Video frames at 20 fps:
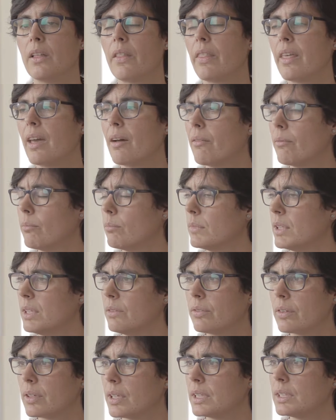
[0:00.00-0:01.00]
There are
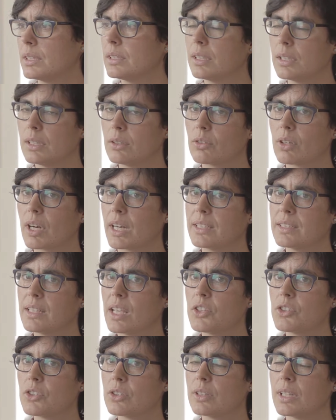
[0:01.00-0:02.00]
different
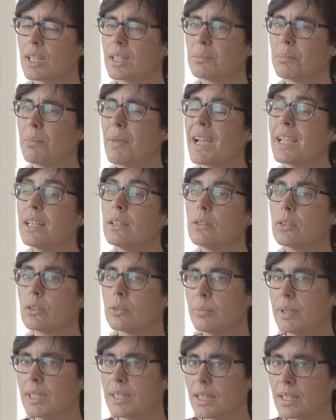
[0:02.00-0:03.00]
organizations that might
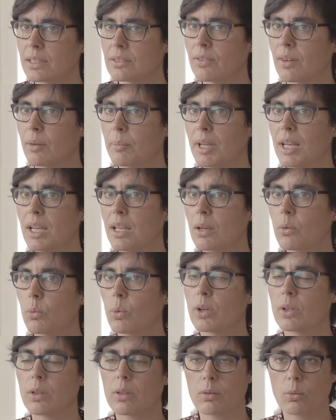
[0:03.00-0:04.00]
not be that familiar
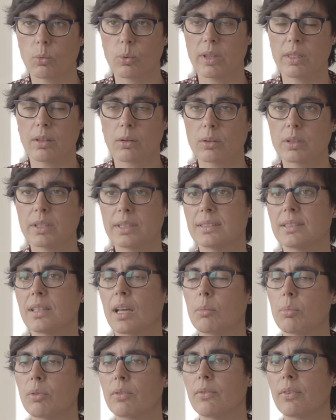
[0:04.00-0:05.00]
with all these
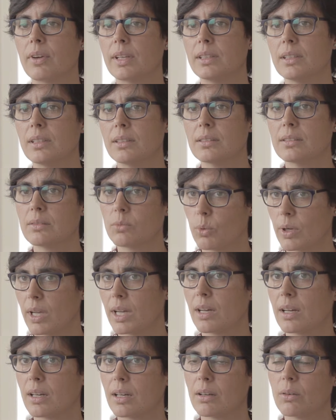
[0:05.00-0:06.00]
type of findings. We
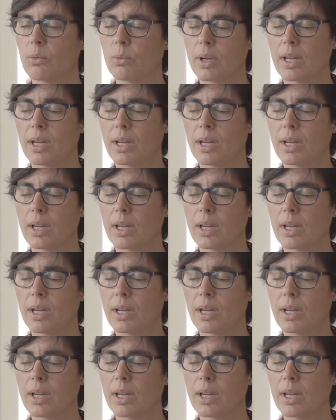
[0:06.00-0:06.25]
are